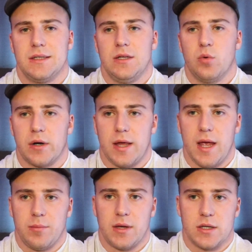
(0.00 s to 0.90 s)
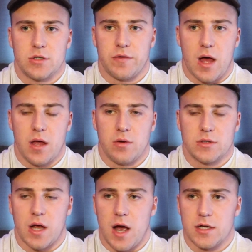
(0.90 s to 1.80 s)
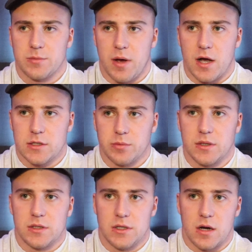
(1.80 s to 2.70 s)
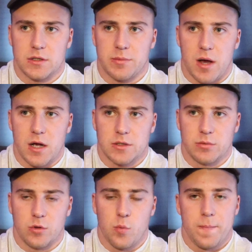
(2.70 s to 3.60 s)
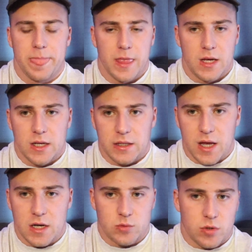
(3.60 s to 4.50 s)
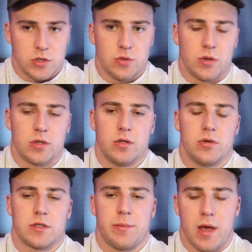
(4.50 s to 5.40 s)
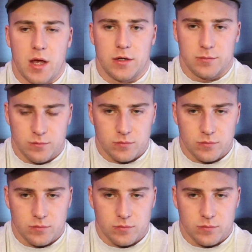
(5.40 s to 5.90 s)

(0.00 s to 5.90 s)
you want to aim to get your value as high as possible, as young as possible. That is what you want to do as a male.